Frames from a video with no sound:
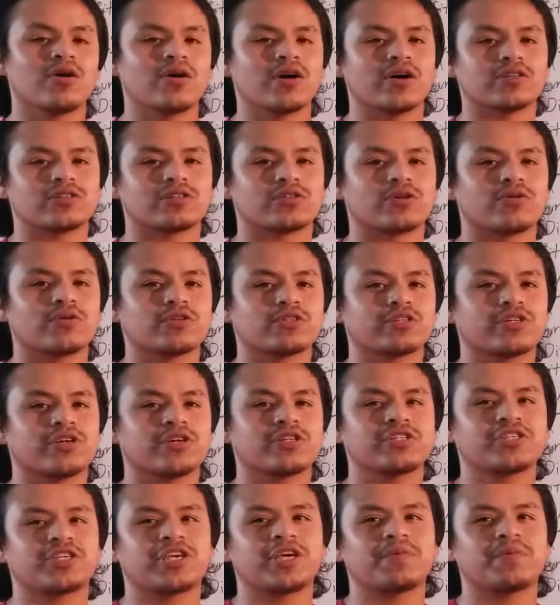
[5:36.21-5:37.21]
So it's good
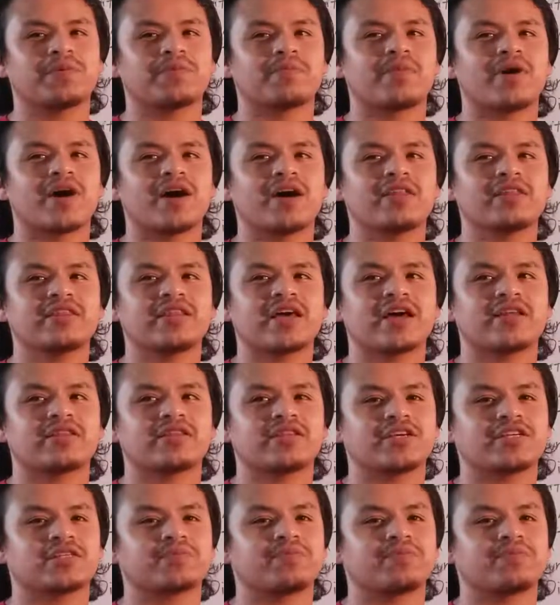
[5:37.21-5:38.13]
to keep in mind that these